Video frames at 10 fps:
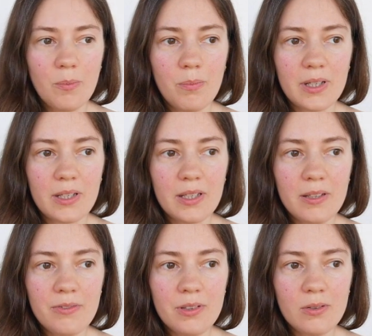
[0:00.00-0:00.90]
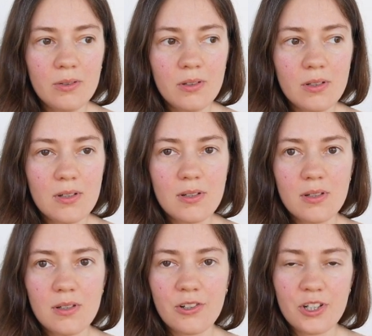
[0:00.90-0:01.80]
But if you
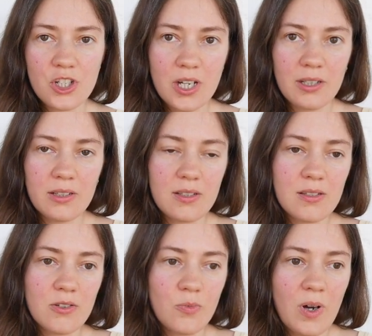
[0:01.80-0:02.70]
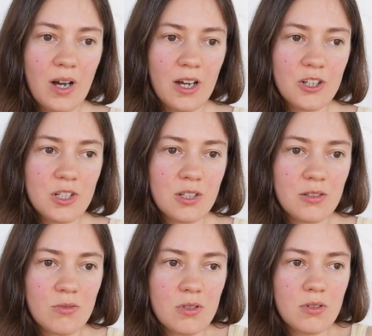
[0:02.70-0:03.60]
reject it so much
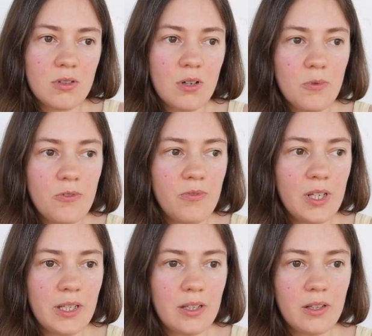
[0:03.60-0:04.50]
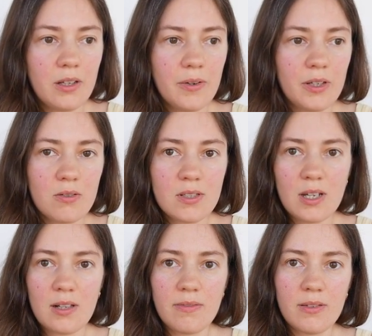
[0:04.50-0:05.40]
that you stop feeling
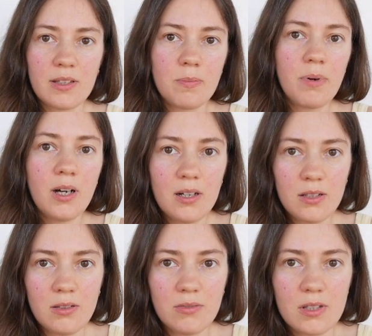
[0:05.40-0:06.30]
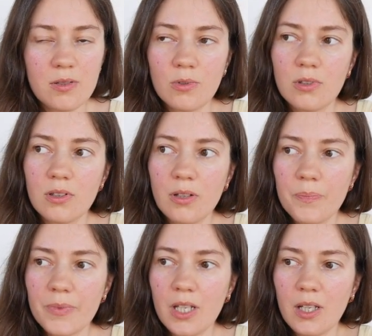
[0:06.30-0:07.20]
yourself as a part of this world,
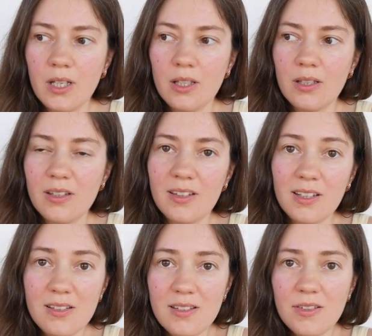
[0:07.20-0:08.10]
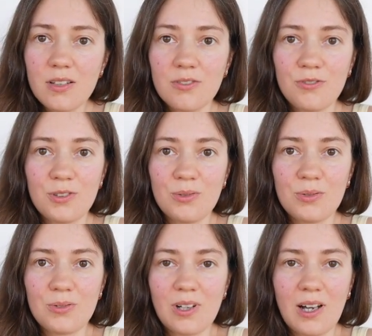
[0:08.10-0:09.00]
then it's difficult for you
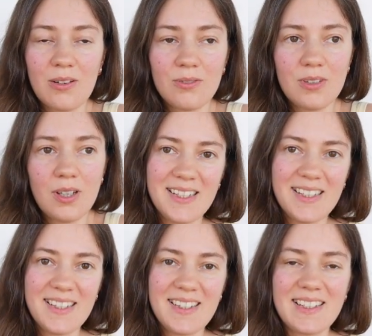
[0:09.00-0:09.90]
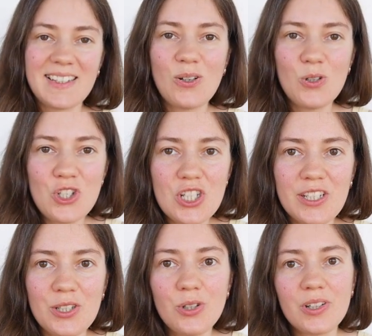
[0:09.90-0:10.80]
to ground. Then
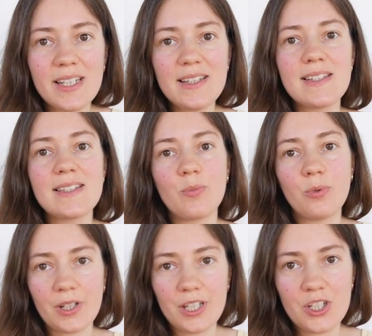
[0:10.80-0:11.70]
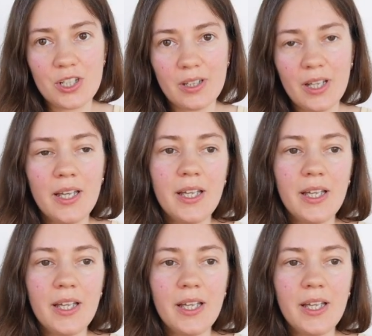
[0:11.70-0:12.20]
unconsciously you create this separation